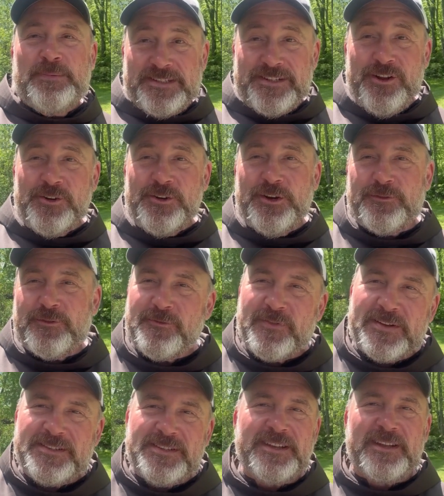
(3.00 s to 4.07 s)
Peace and all good from
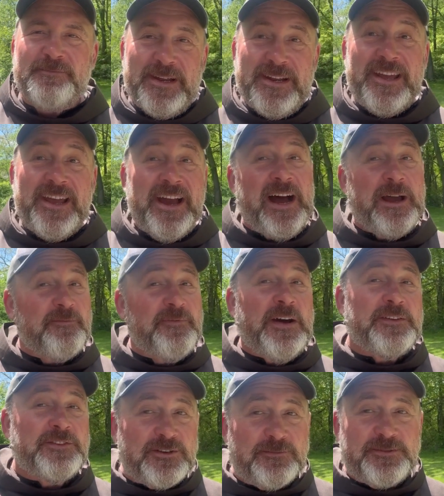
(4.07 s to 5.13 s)
Franciscan Media. I'm
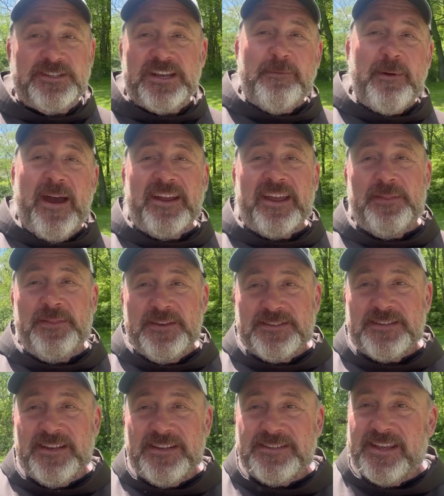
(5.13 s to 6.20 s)
Father Jim Sabak, and
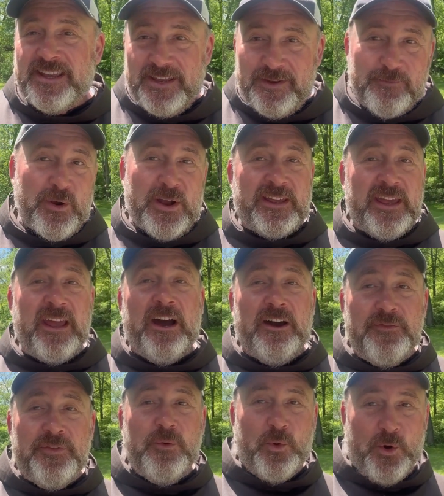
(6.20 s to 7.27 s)
this is the Inbreaking
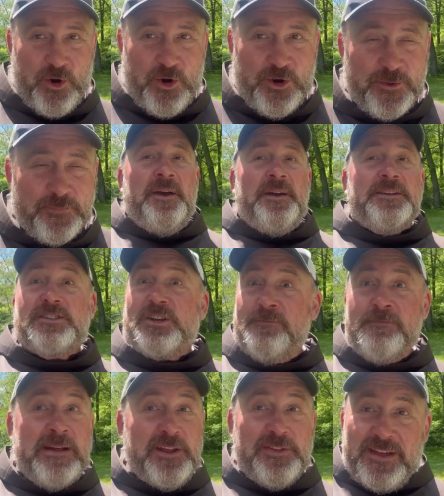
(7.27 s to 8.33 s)
of the Word. So
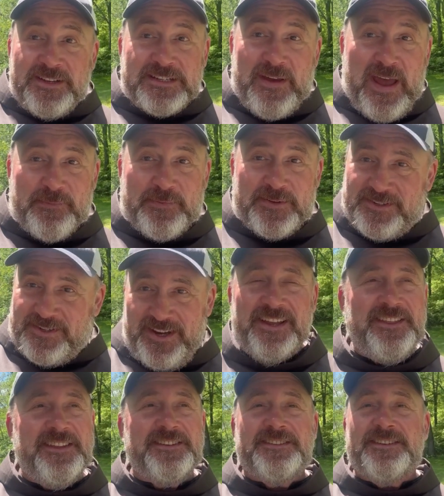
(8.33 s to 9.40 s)
many things have happened
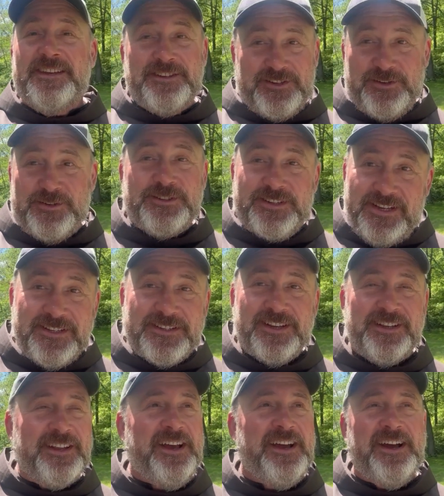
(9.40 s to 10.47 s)
in this Easter
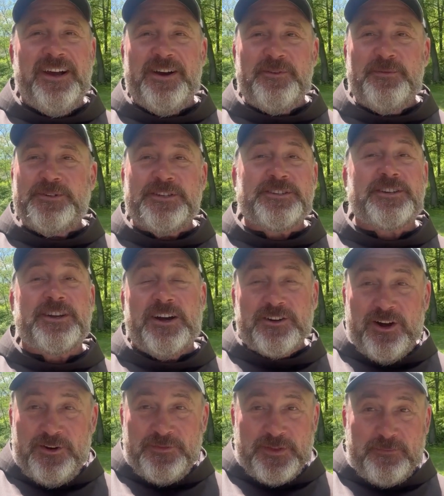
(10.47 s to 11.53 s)
season. We just got
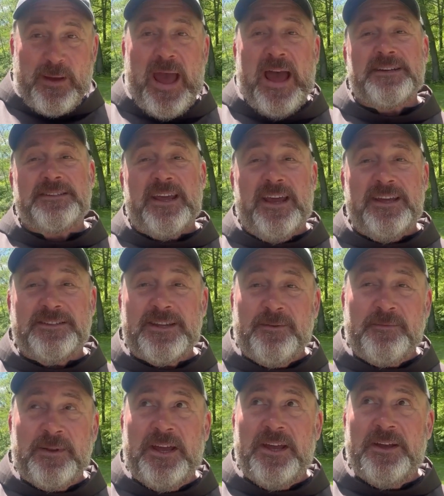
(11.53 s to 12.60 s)
off the bat, and
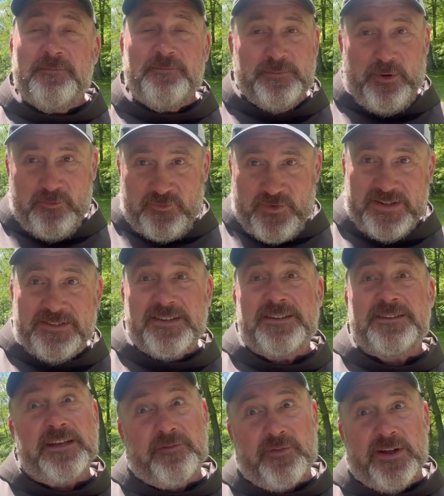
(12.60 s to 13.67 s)
Pope Francis